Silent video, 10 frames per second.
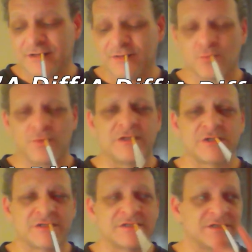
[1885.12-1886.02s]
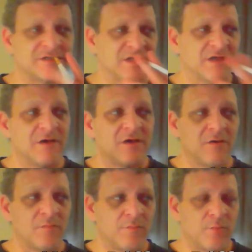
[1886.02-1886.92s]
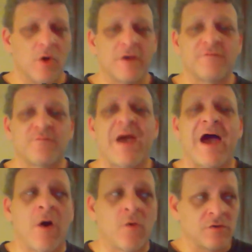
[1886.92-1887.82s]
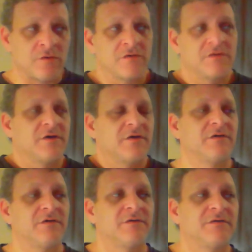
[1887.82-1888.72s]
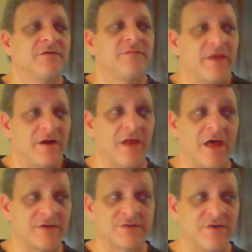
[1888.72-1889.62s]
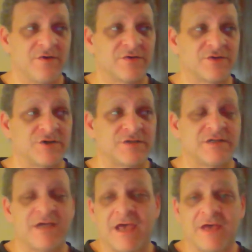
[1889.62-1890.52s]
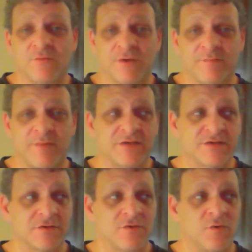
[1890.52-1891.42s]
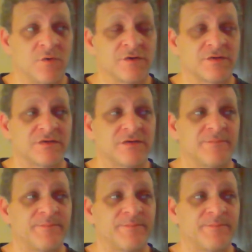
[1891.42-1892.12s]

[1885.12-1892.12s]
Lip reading: reaches this point of power that a lot of songs just can't with a basic chorus.